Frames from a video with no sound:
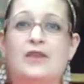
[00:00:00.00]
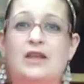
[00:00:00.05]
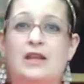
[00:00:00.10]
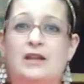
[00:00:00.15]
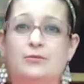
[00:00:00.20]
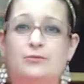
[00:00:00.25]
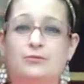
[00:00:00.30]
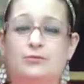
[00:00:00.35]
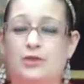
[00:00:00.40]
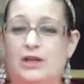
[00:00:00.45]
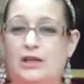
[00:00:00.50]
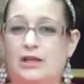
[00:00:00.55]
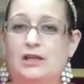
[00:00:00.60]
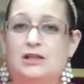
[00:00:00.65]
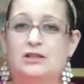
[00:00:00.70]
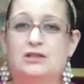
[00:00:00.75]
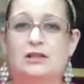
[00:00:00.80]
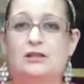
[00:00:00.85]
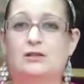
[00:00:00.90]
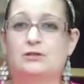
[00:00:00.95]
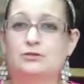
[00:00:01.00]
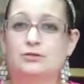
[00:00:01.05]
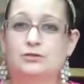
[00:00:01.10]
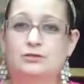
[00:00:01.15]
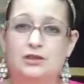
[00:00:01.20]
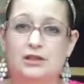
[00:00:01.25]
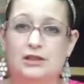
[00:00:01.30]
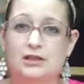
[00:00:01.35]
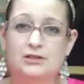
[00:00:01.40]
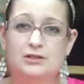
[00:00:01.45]
And it, like I said, it
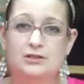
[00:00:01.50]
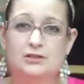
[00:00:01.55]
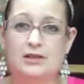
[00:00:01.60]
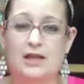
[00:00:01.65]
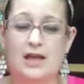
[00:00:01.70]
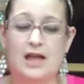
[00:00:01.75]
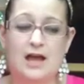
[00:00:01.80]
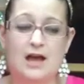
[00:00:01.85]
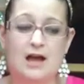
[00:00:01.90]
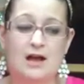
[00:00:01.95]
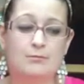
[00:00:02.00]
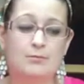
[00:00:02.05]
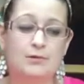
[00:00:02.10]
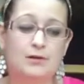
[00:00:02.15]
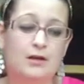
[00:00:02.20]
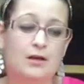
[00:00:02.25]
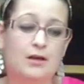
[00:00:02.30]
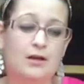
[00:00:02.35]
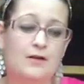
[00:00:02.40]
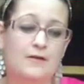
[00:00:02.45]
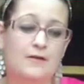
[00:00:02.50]
looked like a scab.